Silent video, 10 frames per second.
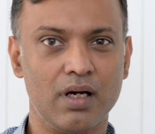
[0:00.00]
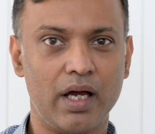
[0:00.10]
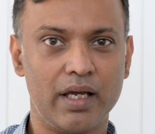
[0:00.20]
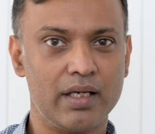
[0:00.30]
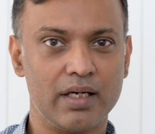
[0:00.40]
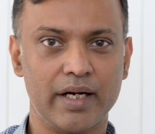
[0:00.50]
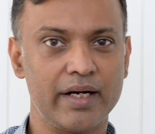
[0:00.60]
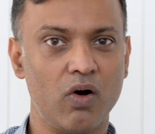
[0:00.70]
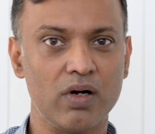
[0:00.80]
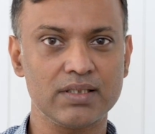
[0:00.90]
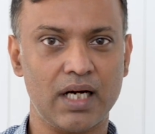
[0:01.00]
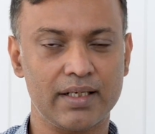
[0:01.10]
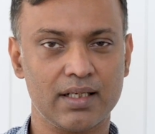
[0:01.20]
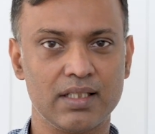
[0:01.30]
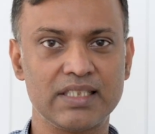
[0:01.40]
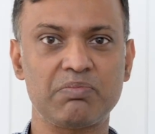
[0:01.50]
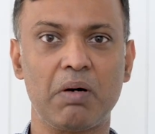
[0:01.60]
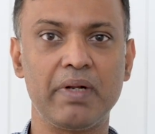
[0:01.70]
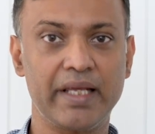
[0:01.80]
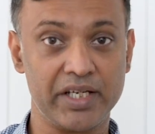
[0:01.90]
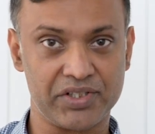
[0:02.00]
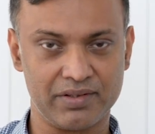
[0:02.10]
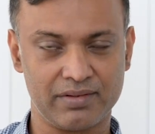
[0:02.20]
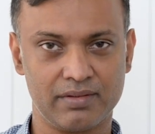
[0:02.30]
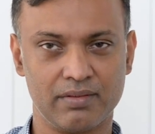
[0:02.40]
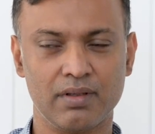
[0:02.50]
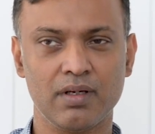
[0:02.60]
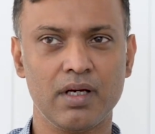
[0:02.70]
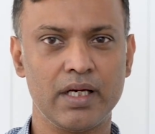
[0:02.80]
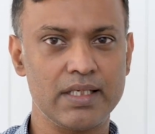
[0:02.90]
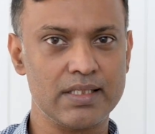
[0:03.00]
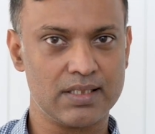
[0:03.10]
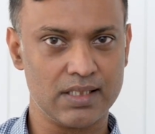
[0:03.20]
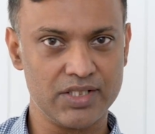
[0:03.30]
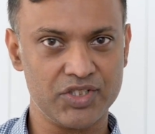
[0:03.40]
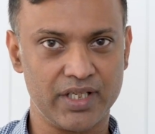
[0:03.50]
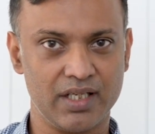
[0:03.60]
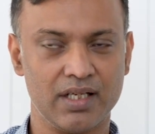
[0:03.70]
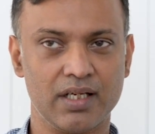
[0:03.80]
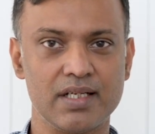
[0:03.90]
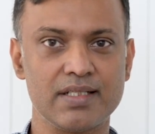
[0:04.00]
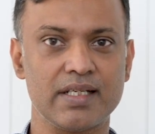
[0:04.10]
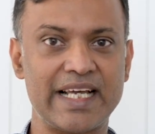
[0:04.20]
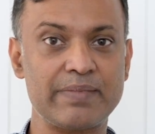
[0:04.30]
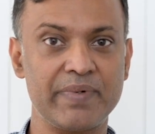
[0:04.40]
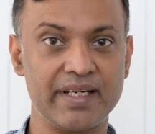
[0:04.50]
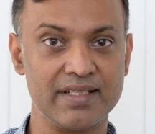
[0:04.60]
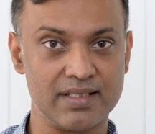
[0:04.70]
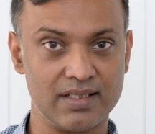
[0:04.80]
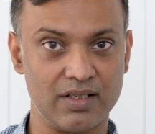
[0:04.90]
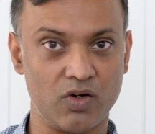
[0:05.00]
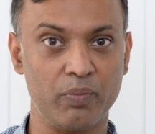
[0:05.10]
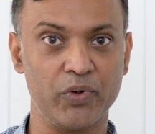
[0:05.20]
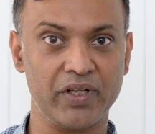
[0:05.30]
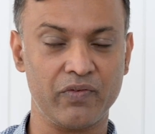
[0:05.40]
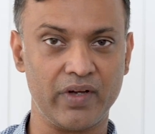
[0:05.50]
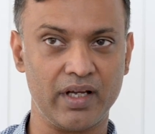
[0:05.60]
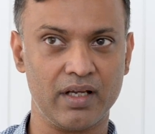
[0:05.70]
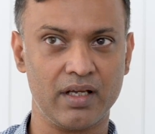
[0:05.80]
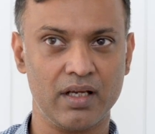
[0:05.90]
I read all his articles, his publications, his surgery, his experience in the robotic way.